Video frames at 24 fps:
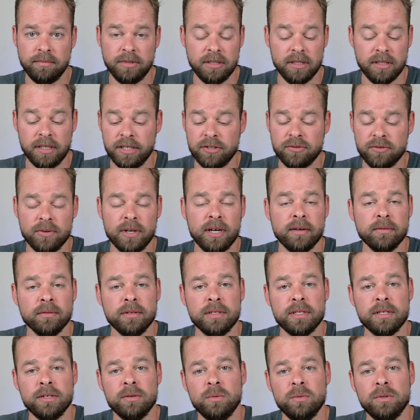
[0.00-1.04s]
links for
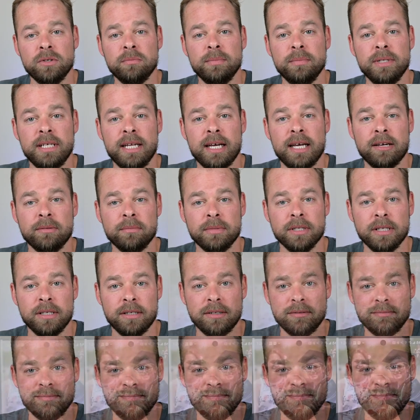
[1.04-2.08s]
everything will be down
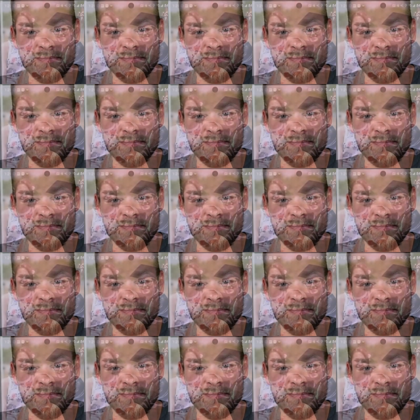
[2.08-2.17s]
below.